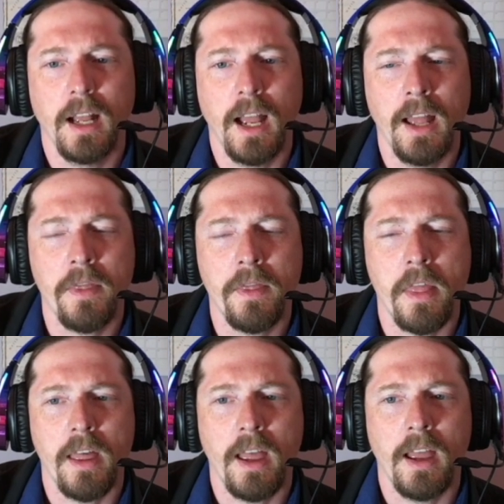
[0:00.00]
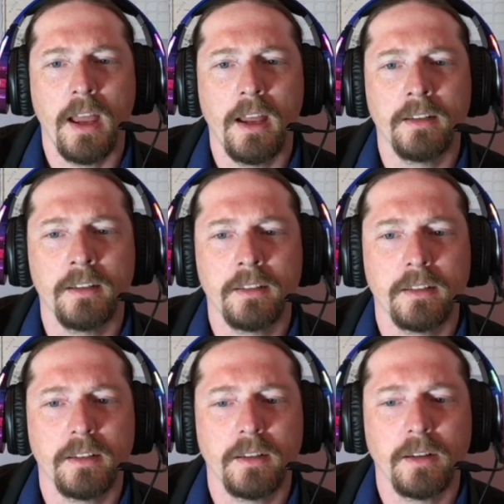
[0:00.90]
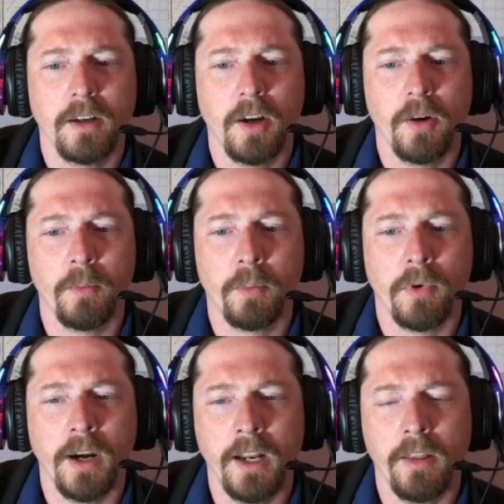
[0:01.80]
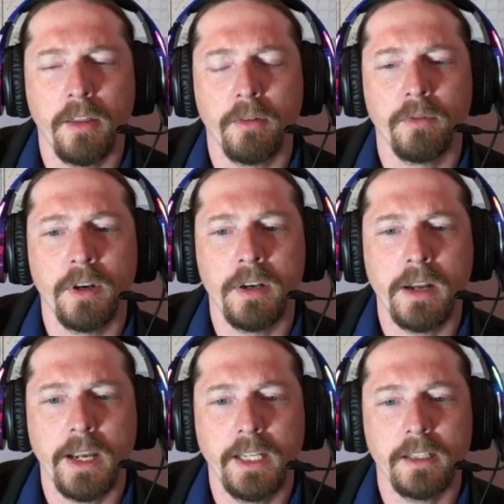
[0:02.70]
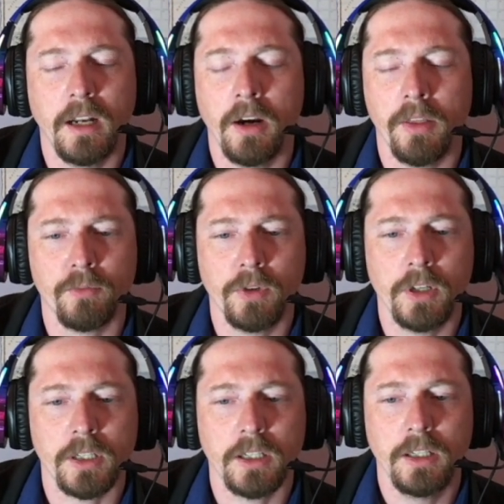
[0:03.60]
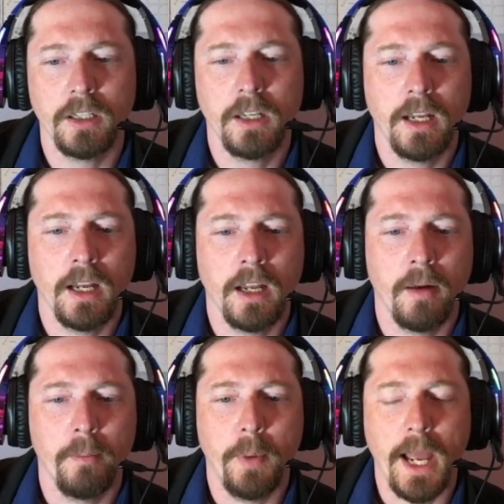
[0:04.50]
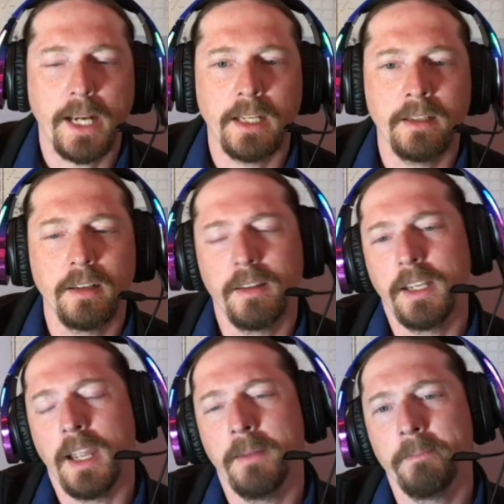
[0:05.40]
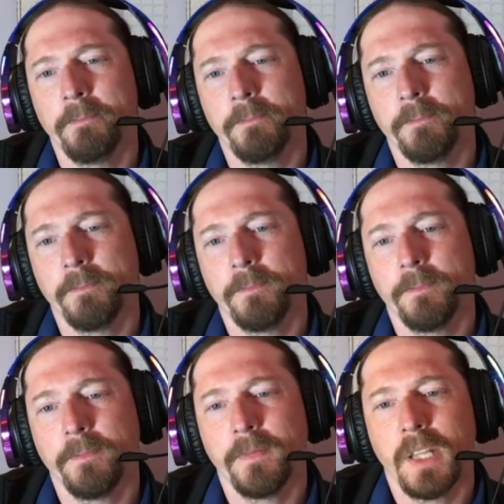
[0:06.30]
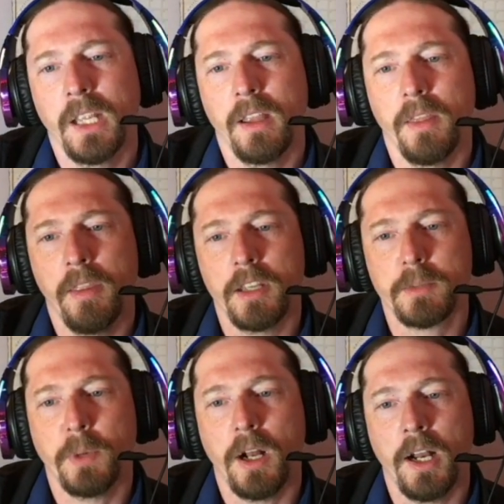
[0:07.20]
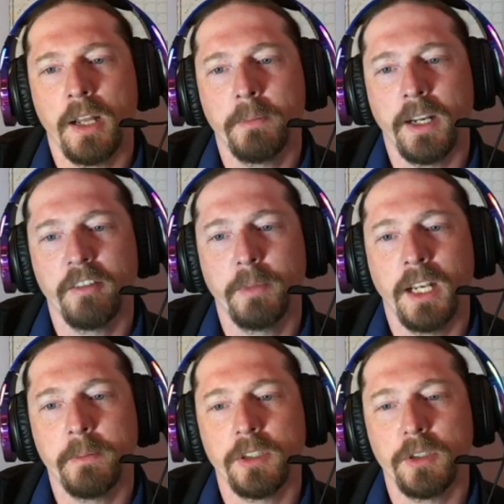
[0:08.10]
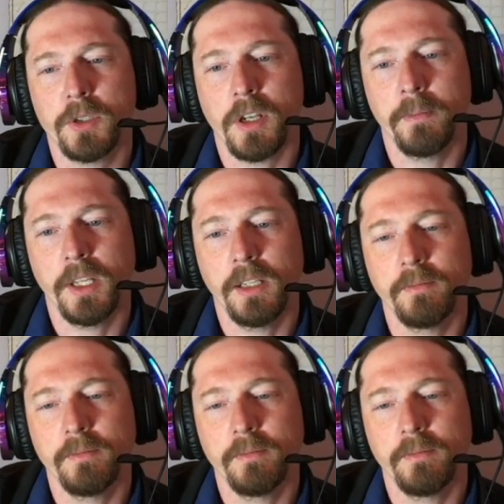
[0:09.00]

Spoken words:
and then bring the knight or the rook back into the game, this pawn might have been able to do something.